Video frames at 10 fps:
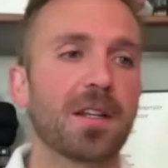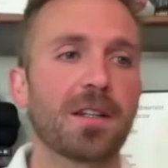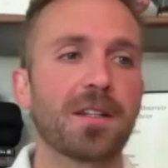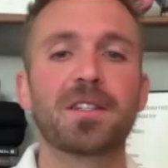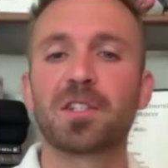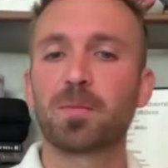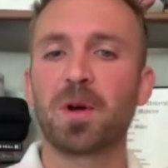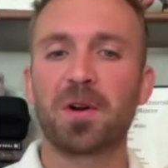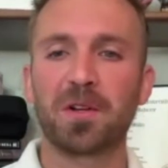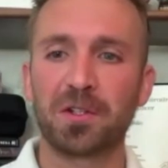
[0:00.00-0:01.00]
to
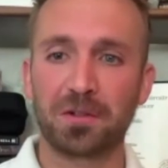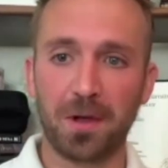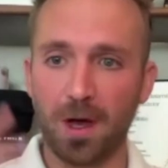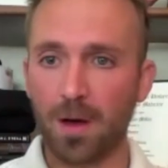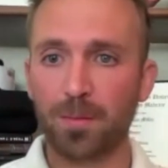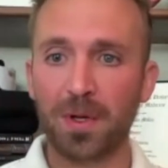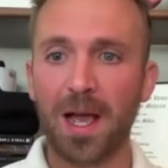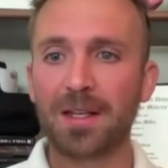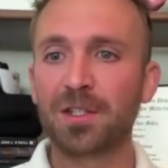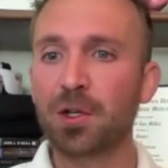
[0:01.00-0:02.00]
disperse up,
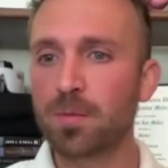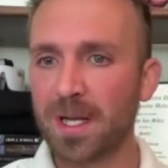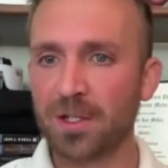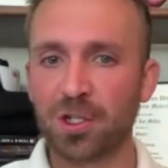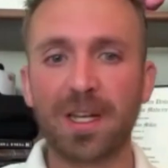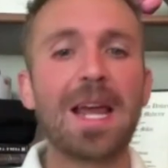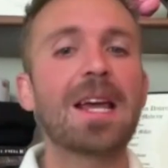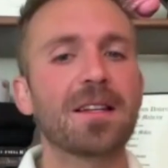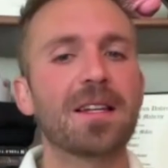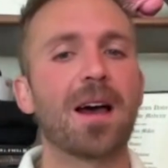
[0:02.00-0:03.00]
as you mentioned,
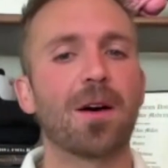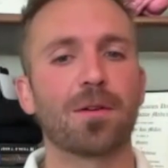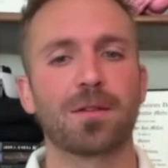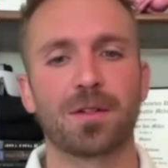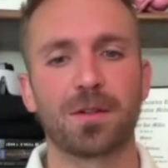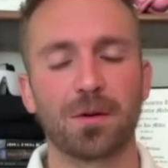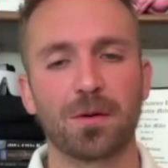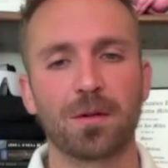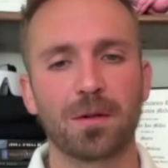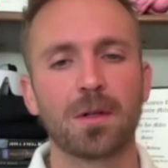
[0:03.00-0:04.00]
and down. So,